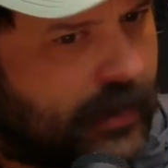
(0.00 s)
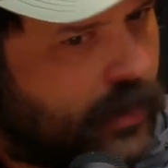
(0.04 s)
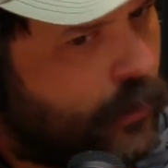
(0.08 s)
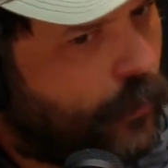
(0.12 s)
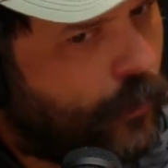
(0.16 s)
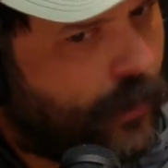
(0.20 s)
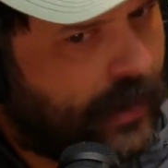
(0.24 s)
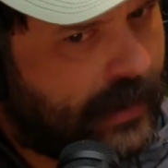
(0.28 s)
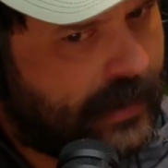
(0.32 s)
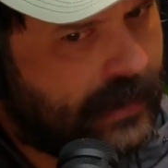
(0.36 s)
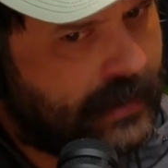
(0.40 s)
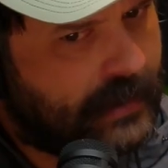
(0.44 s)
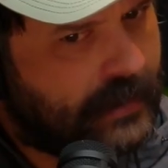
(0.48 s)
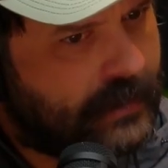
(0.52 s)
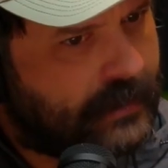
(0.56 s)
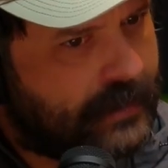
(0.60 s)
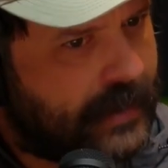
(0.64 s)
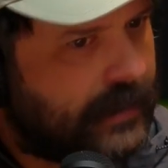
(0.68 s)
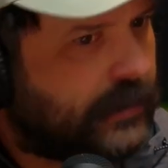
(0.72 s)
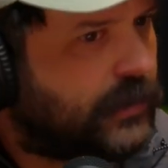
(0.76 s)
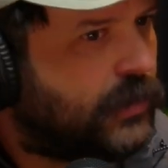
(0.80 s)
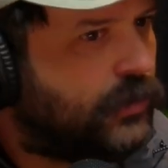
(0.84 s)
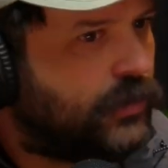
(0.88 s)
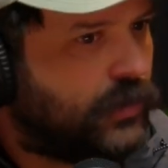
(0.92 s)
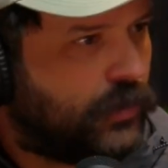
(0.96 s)
can we hear
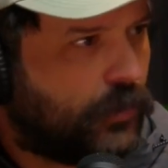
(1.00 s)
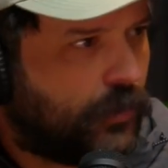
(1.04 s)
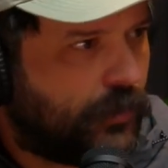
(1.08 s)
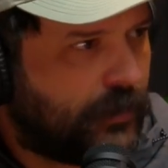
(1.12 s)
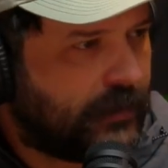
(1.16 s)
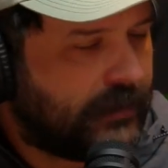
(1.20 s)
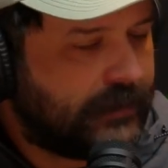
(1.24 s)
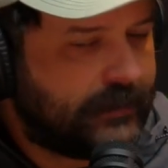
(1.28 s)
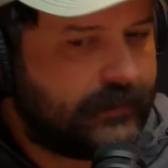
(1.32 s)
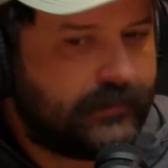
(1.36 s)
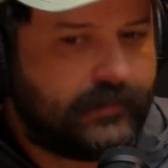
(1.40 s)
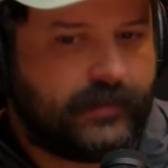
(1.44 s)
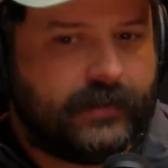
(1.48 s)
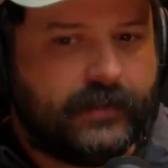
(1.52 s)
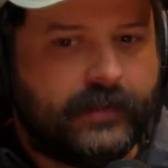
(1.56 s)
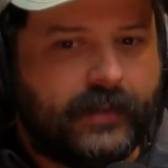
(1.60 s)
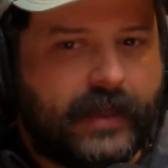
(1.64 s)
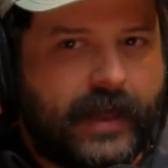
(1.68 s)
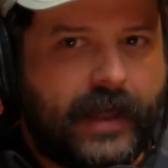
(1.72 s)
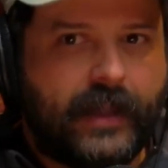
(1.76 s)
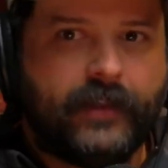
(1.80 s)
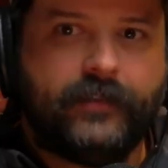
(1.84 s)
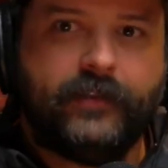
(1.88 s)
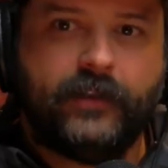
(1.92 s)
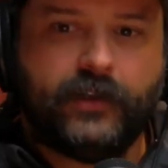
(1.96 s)
that? Can the audience hear
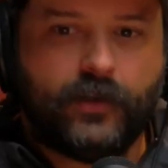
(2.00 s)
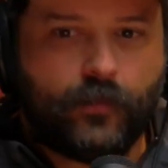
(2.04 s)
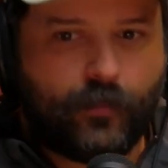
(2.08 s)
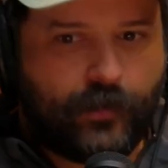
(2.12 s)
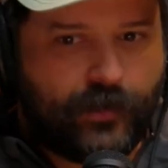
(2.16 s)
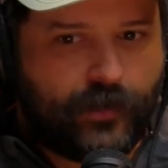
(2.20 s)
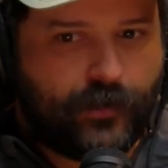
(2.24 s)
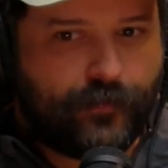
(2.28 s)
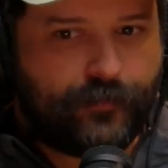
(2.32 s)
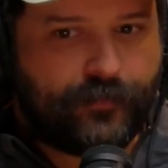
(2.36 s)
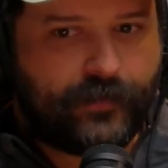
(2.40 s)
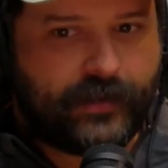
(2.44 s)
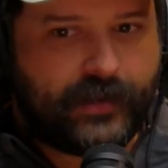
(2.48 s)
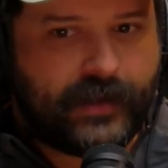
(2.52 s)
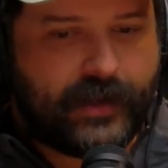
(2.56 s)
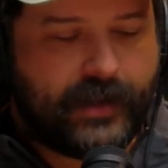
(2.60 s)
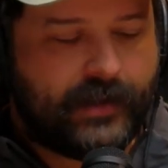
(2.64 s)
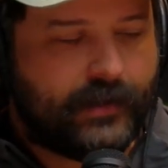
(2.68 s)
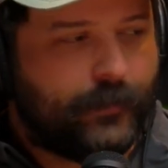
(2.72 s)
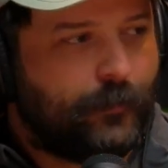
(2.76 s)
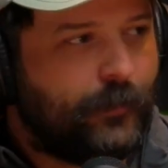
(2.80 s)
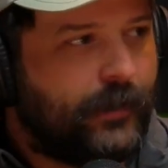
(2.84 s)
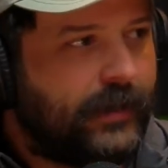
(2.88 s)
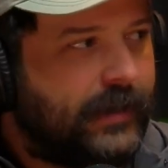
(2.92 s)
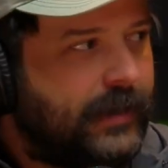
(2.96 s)
that? And then it went off
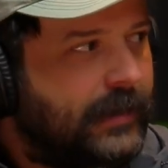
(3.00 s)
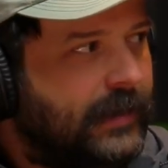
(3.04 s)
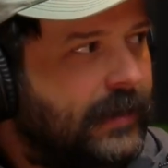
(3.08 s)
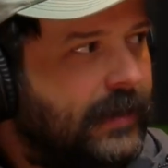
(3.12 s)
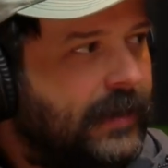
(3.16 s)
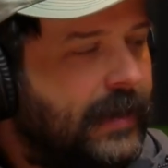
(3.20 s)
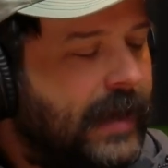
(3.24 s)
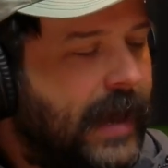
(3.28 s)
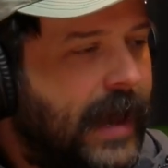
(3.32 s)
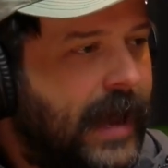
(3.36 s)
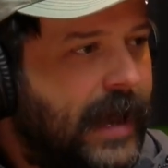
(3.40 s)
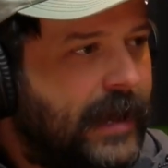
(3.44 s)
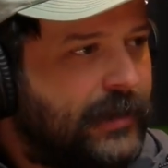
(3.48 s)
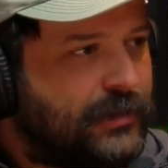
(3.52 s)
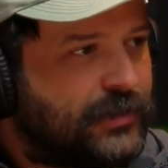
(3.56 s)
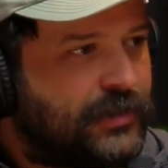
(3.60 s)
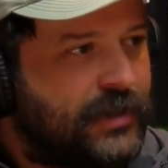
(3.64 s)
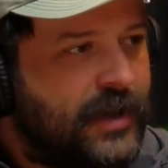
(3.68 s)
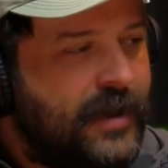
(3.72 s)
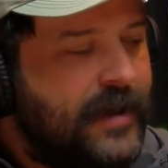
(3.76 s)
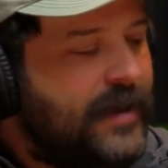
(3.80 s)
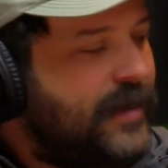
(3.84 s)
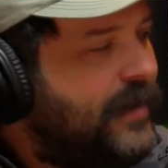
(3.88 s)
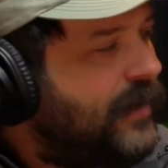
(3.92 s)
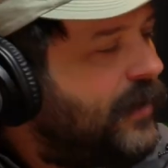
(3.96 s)
again, and we could hear Ash
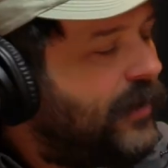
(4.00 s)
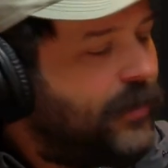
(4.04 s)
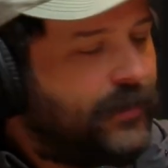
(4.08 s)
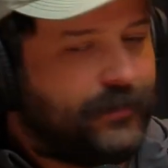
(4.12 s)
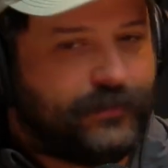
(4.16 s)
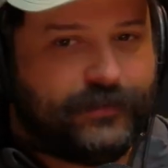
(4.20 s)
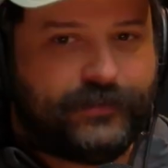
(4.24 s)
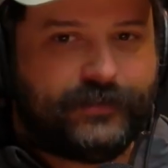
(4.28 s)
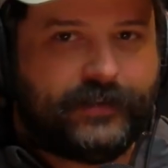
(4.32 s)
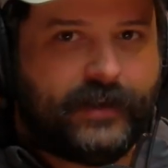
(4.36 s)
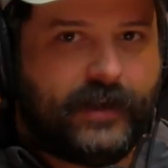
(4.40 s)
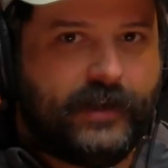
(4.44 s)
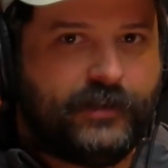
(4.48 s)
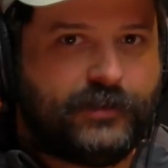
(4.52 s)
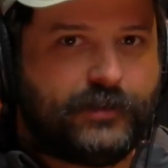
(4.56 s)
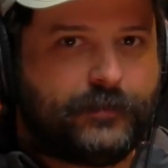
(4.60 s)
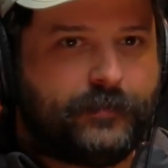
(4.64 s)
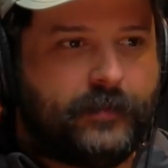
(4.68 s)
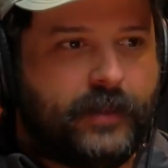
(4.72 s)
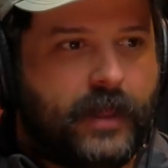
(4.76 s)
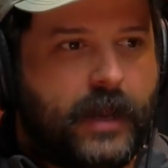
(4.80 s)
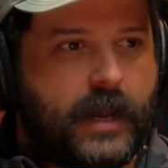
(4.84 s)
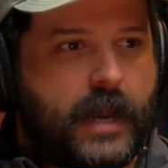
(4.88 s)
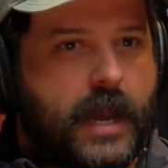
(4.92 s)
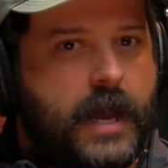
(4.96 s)
on stage just
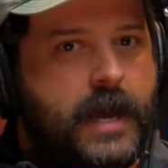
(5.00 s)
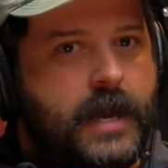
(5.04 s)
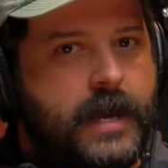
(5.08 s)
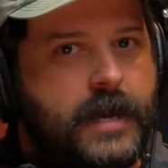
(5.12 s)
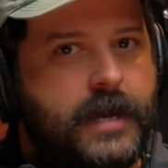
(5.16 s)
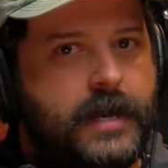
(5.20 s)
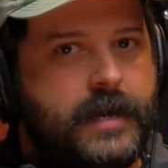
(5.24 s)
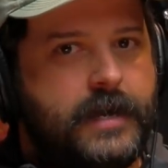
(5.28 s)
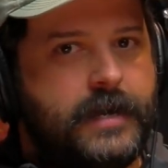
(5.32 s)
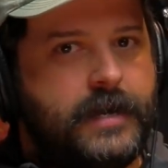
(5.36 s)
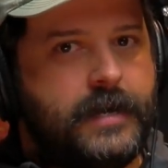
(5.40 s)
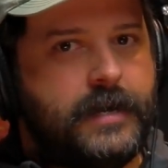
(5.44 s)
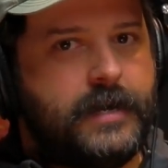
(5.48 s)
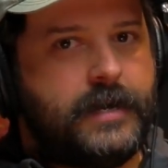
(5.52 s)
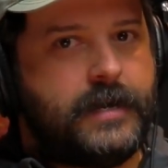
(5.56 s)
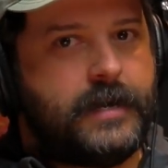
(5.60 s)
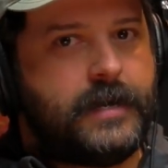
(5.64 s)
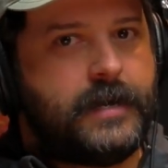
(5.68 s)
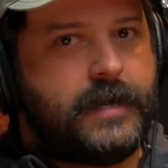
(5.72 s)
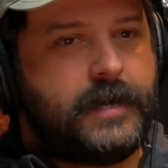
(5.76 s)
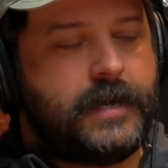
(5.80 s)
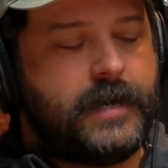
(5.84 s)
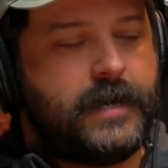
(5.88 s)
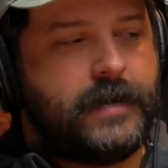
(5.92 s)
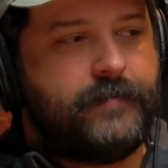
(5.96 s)
be like,
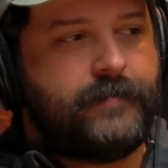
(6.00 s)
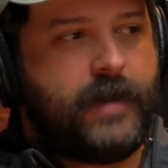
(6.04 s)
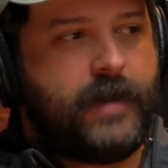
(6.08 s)
I